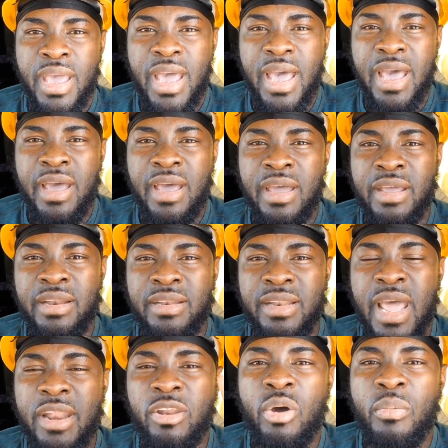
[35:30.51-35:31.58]
And
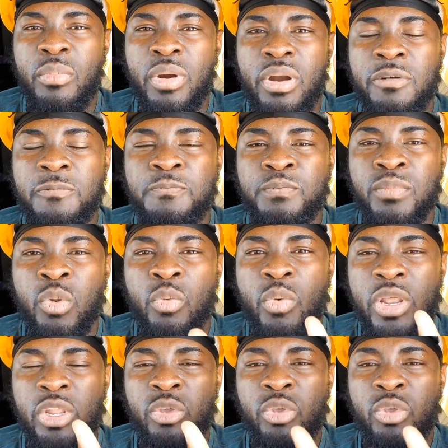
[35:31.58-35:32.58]
that number, when you